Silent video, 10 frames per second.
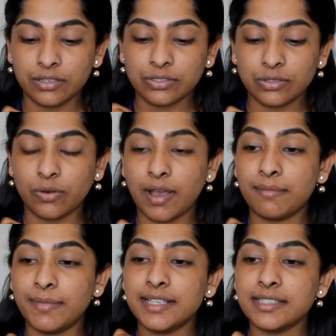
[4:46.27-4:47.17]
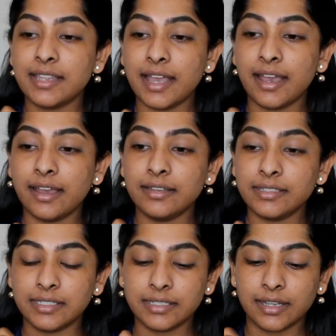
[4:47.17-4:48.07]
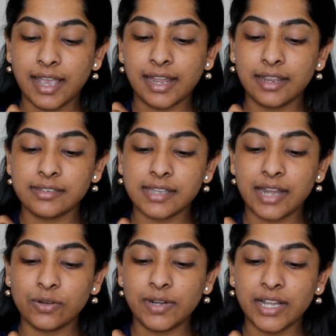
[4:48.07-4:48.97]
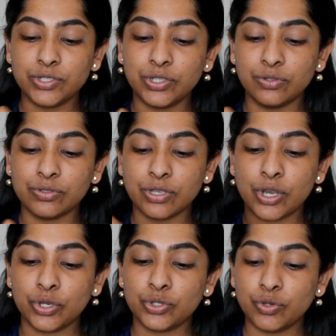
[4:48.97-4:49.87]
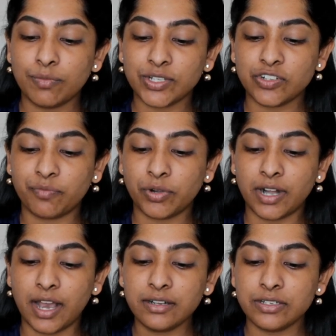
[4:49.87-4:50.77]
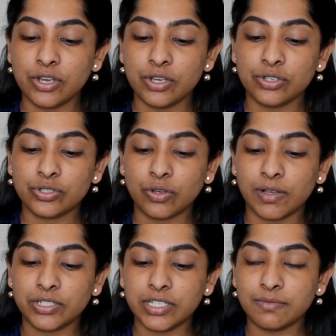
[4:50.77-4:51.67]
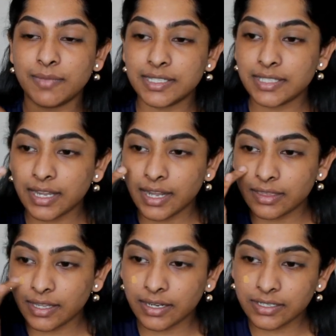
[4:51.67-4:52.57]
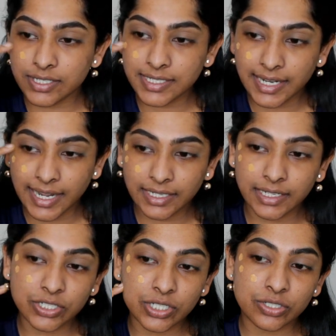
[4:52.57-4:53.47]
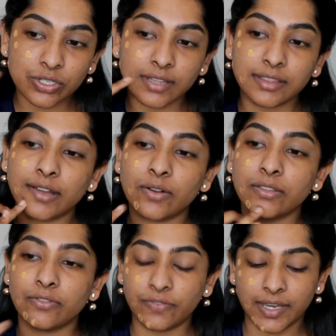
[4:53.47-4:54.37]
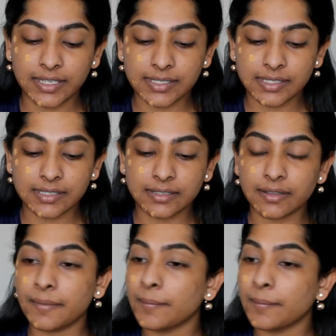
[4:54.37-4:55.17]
So I mix that, and I don't like to use too much of product, so I'll just mix that and then just lightly just dot that on the face.